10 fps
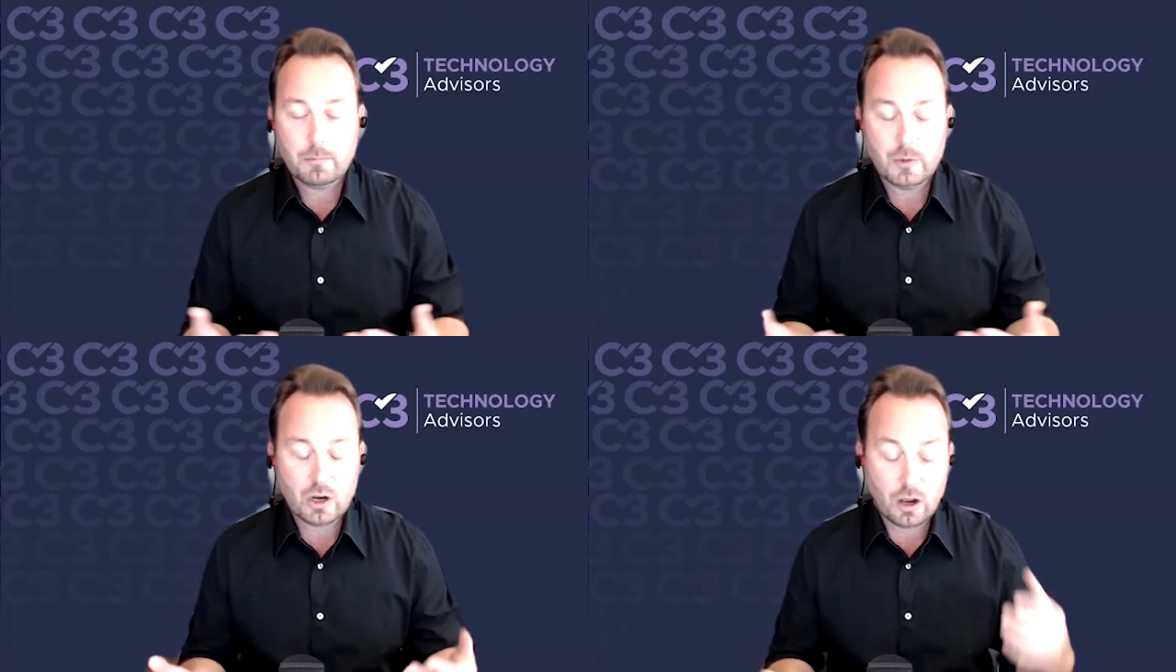
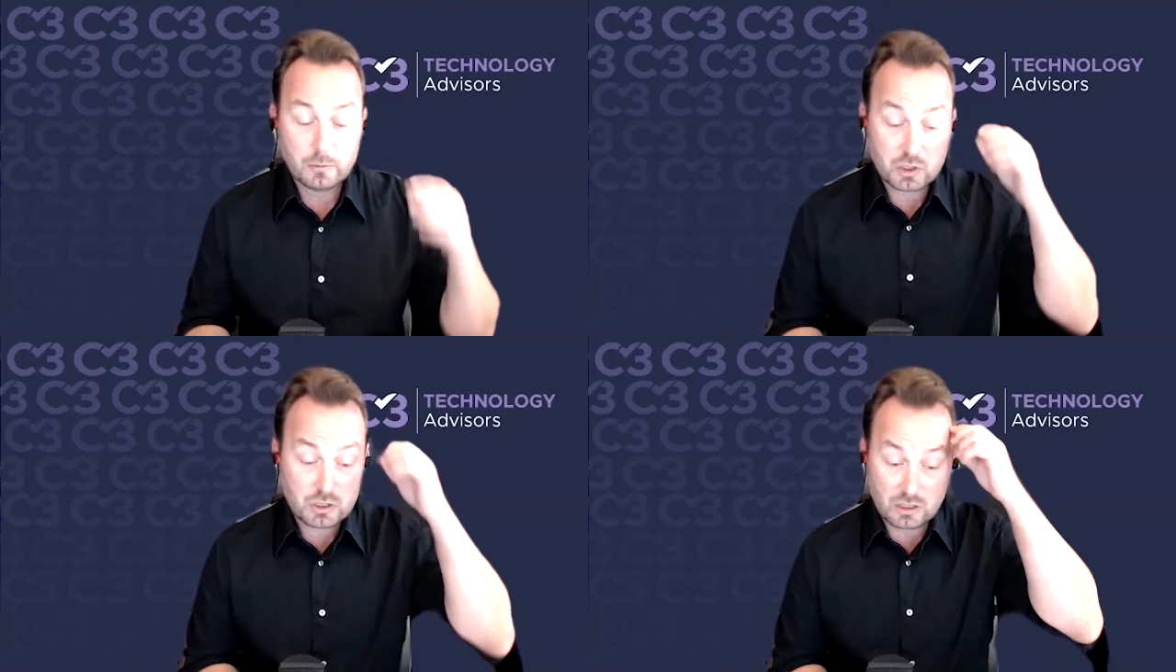I'm
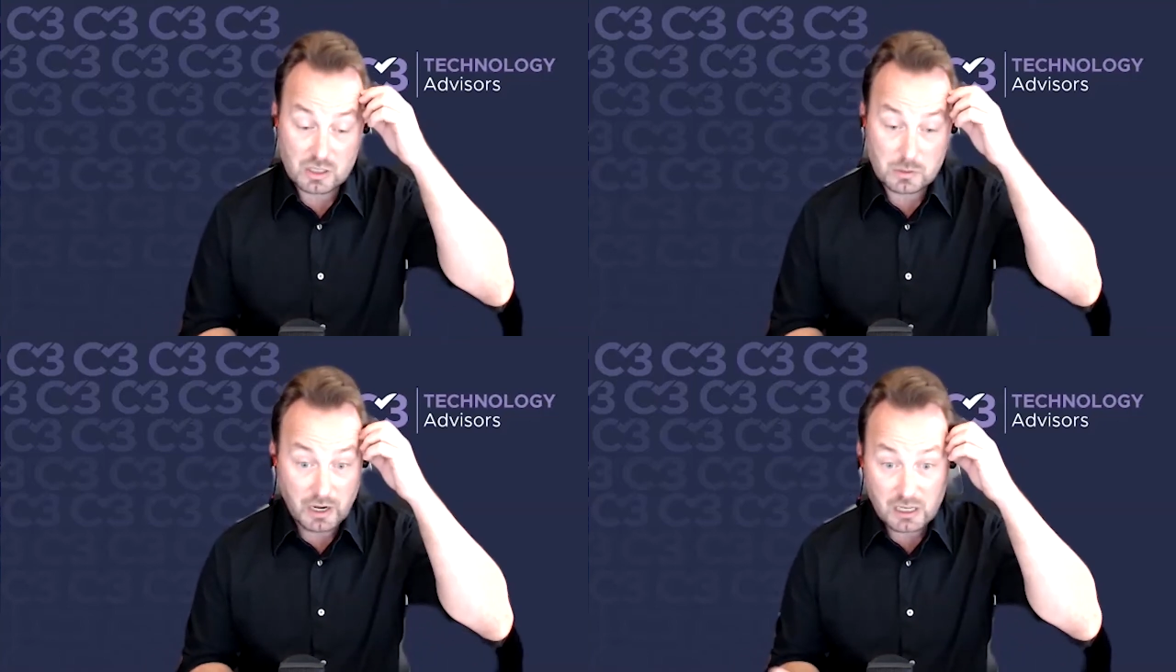just going to
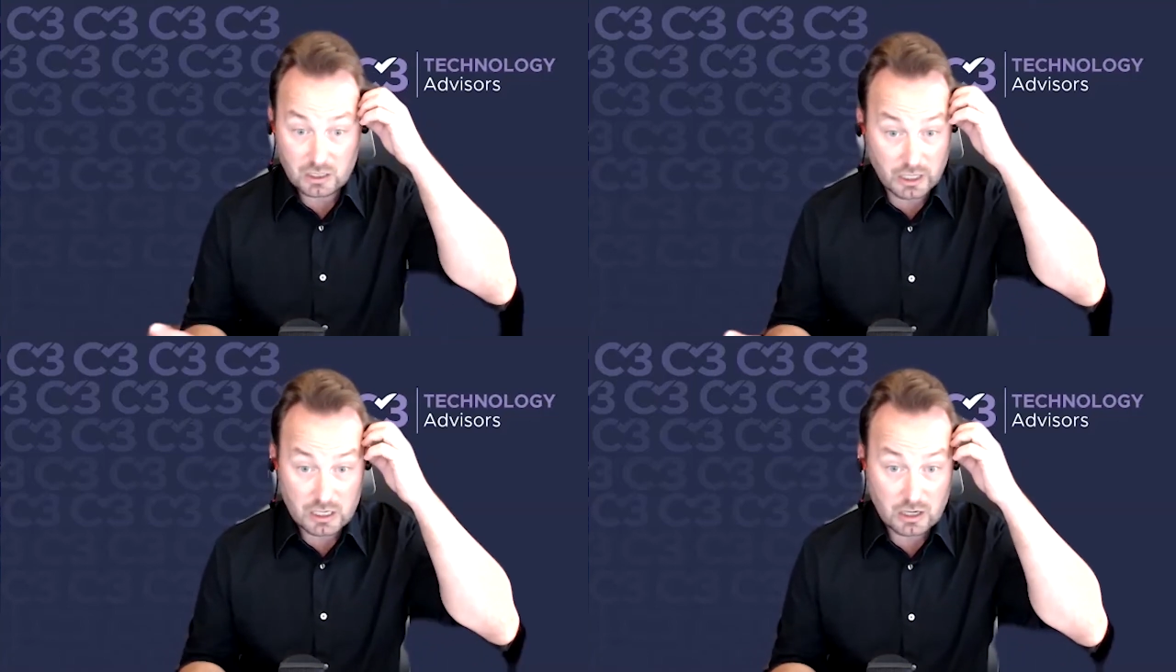
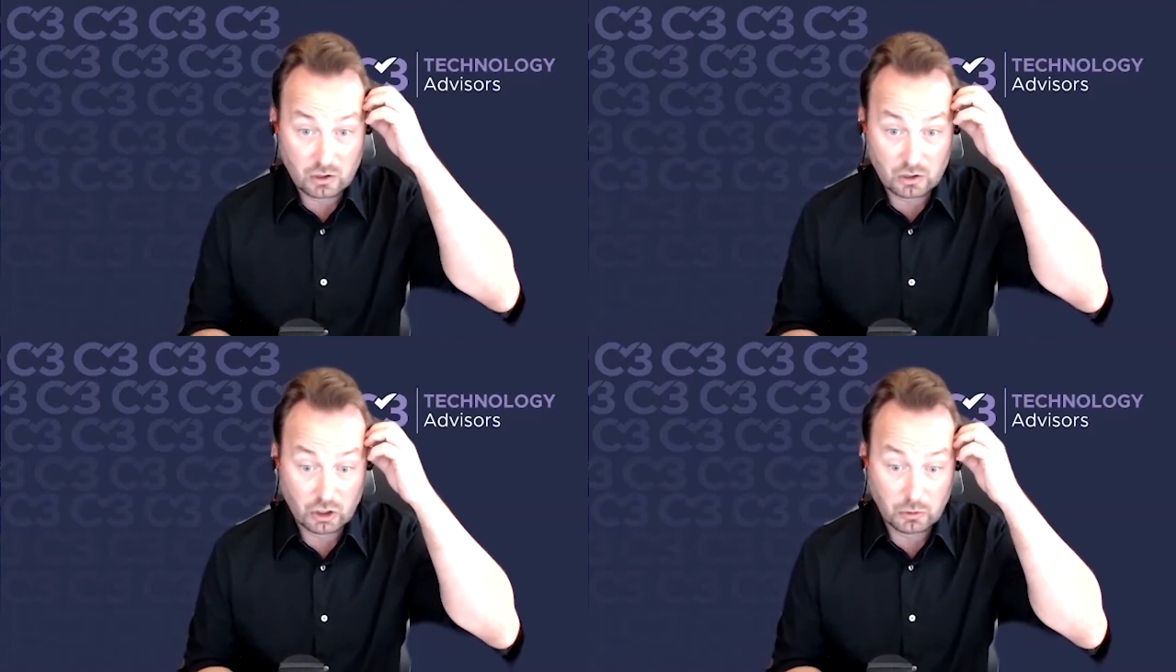speculate here
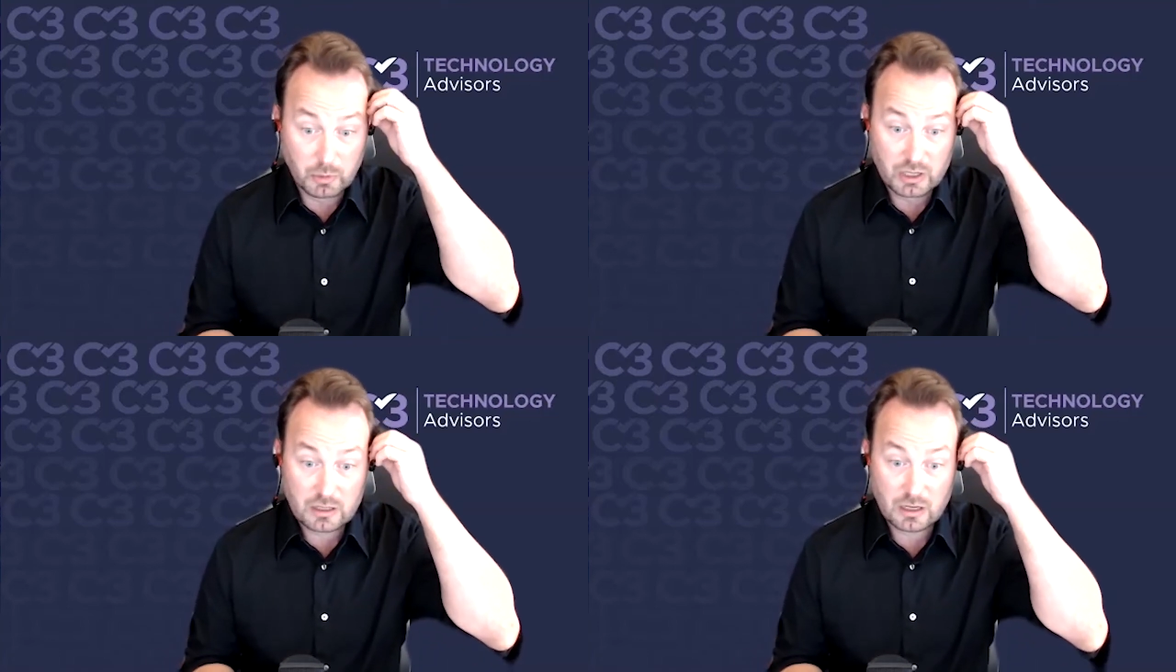a little
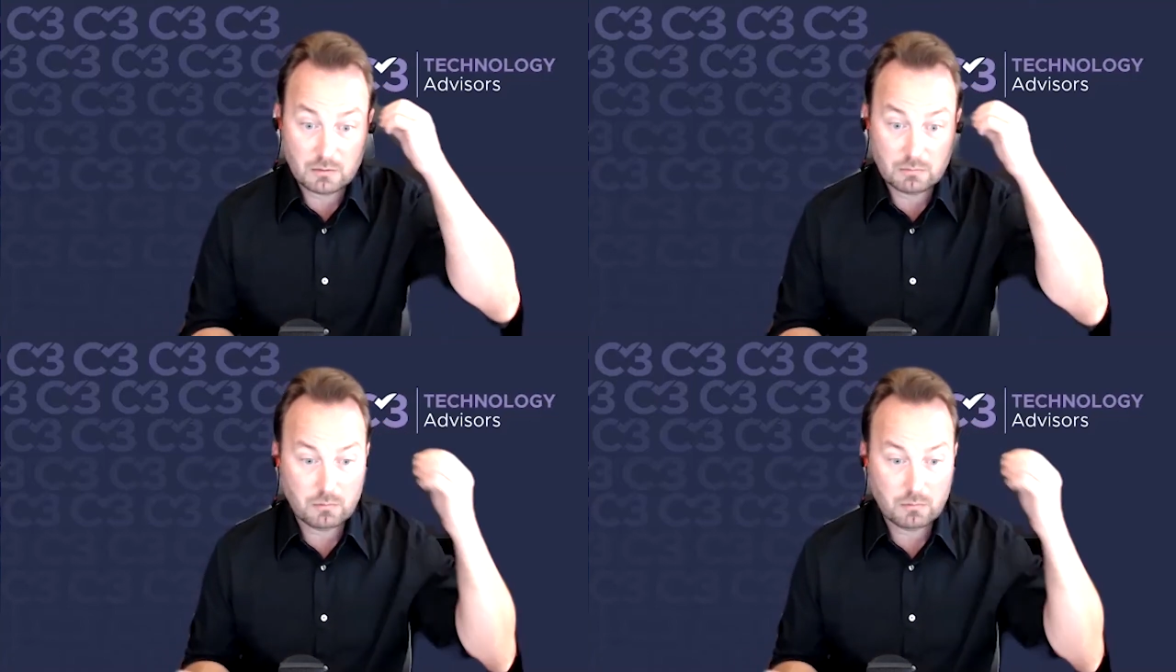bit that,